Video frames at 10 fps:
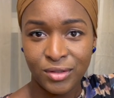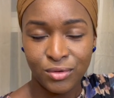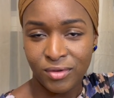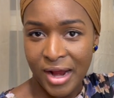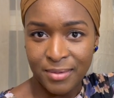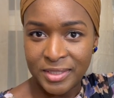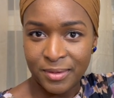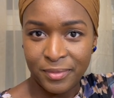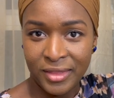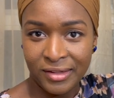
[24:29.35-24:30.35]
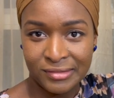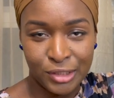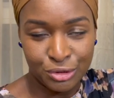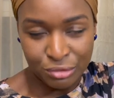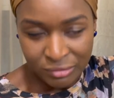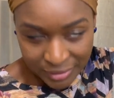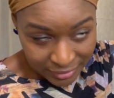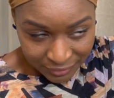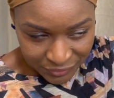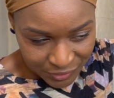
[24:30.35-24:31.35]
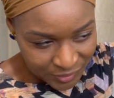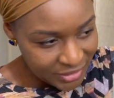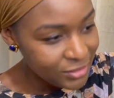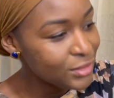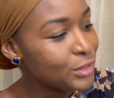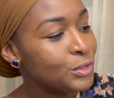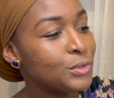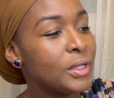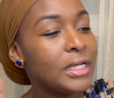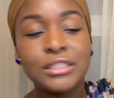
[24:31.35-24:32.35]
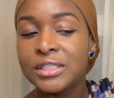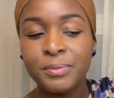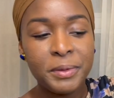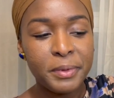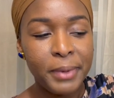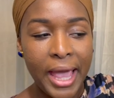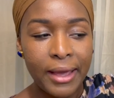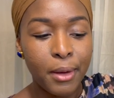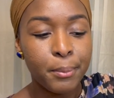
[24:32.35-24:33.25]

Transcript: go grab something to drink if you need to, and just meet me back.